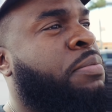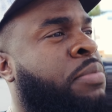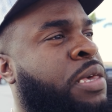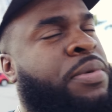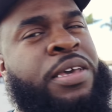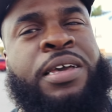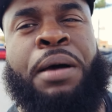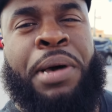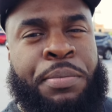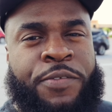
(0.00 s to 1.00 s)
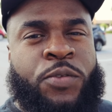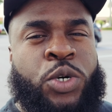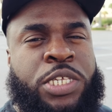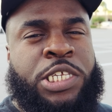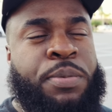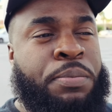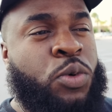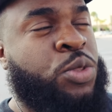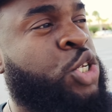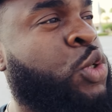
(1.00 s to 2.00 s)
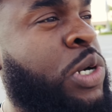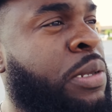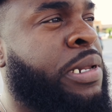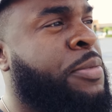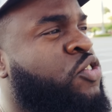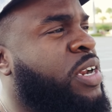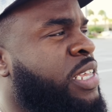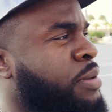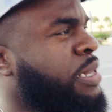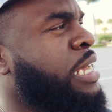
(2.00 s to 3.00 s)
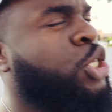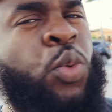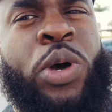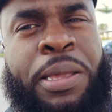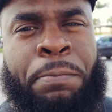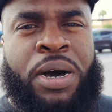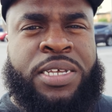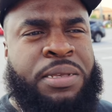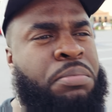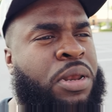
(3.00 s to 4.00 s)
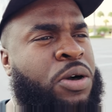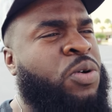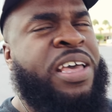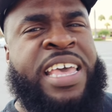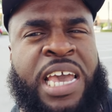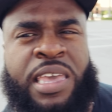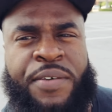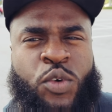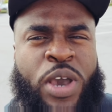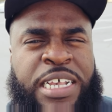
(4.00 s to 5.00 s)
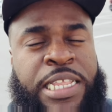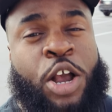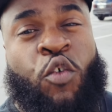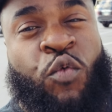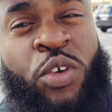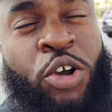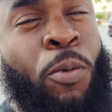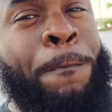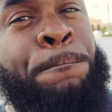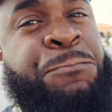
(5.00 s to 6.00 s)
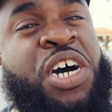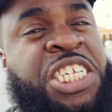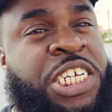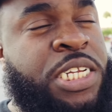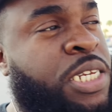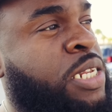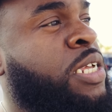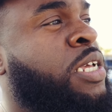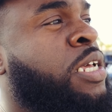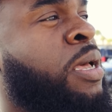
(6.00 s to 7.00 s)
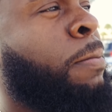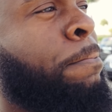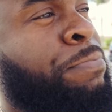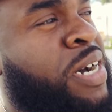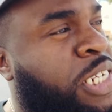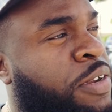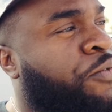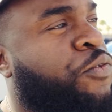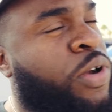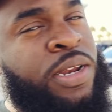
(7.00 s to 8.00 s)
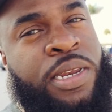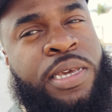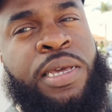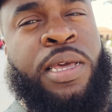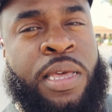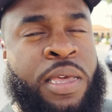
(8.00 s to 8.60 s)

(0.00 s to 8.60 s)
Maybe I might be forced to spend more than 20, but I'm gonna try to keep it like 20 bucks and below and give you guys like a real budget, budget friendly